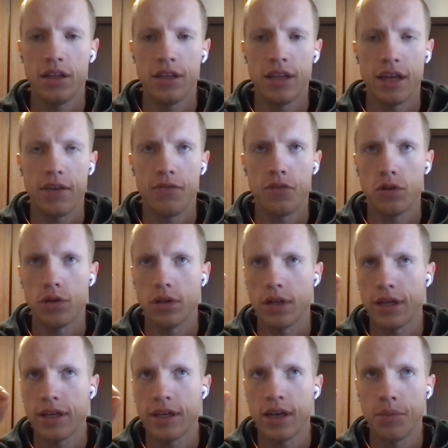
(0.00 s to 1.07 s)
Then for
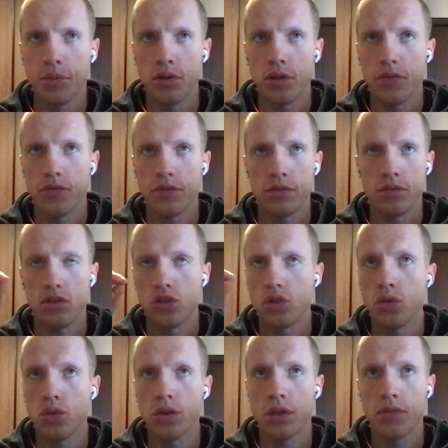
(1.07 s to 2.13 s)
like couple of
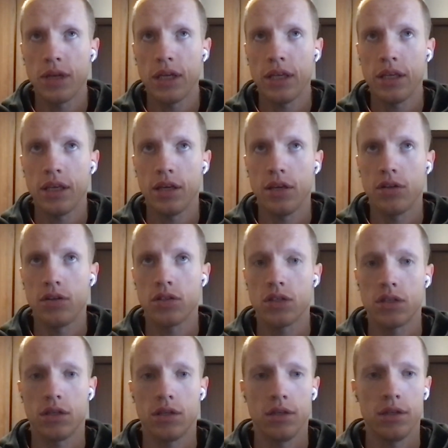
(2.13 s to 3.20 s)
2 3 years,
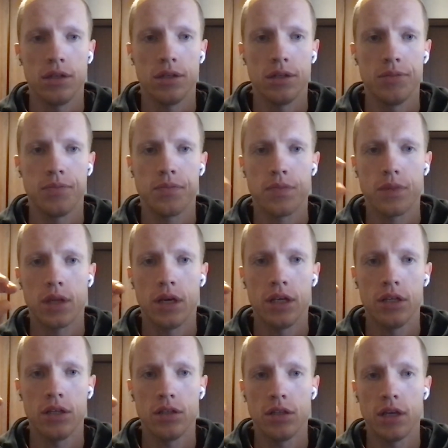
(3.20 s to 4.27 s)

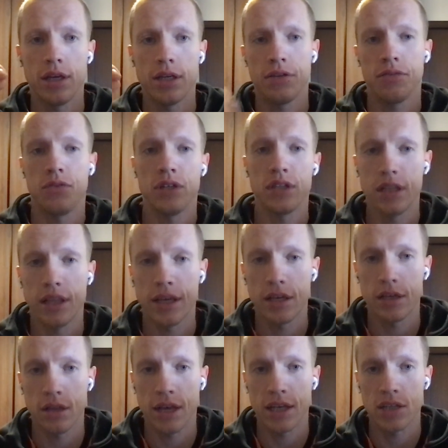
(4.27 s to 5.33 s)
I've written like
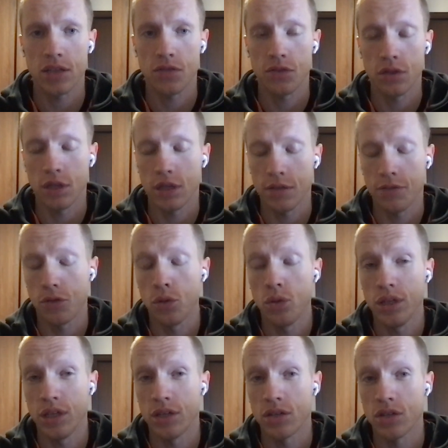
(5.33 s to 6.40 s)
last like few
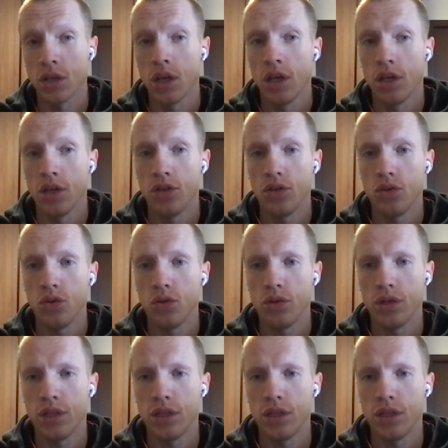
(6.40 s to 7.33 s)
years, you